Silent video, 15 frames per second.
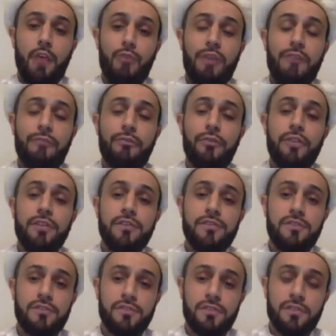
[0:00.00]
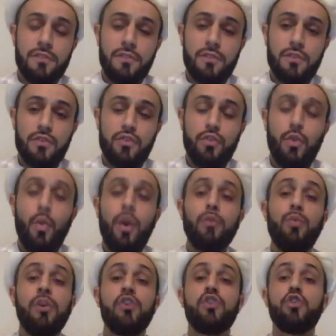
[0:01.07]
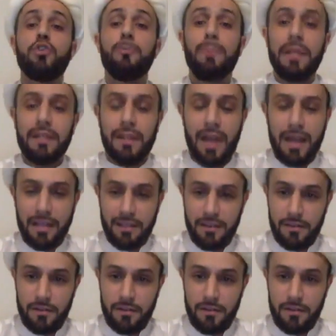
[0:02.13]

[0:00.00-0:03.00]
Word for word: a reference to what we should be like.